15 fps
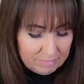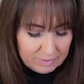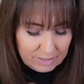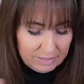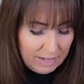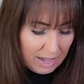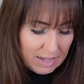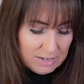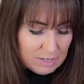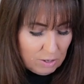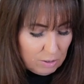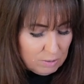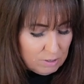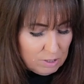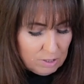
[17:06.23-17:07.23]
Yeah,
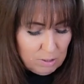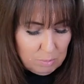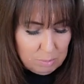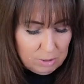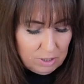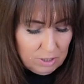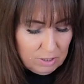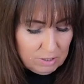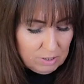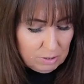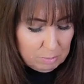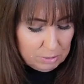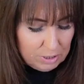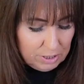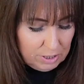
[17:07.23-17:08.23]
so super,
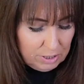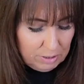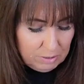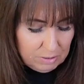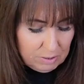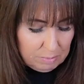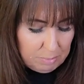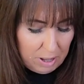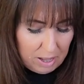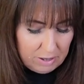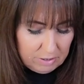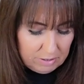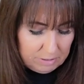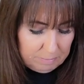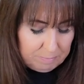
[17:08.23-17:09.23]
super cute
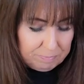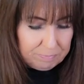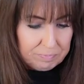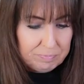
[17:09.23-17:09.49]
pattern.